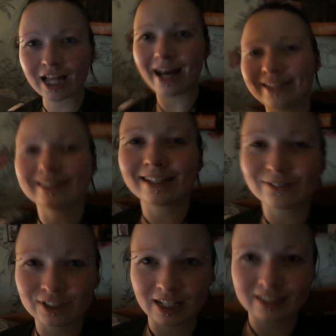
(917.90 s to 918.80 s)
land, like
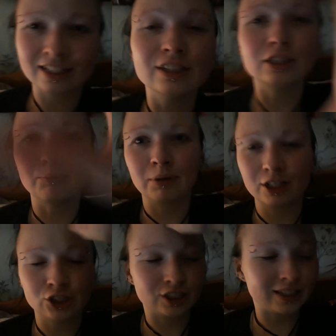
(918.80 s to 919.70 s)
we said,
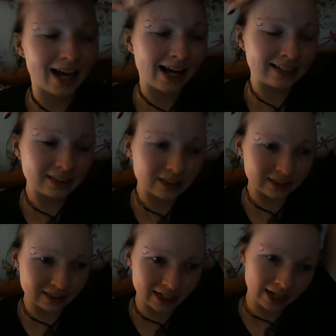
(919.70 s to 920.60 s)
depression land
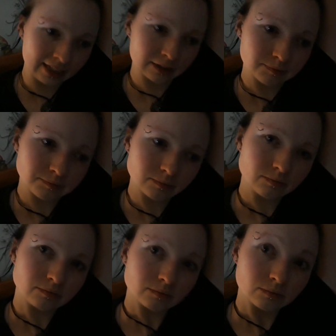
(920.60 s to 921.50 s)
is great.
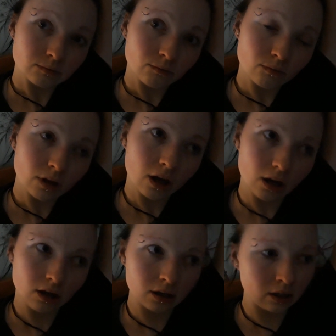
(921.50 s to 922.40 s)

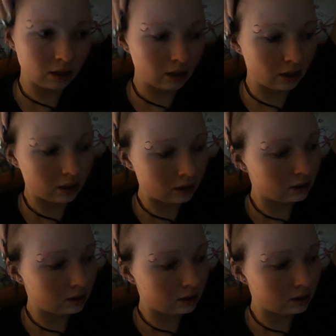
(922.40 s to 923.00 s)
Uh,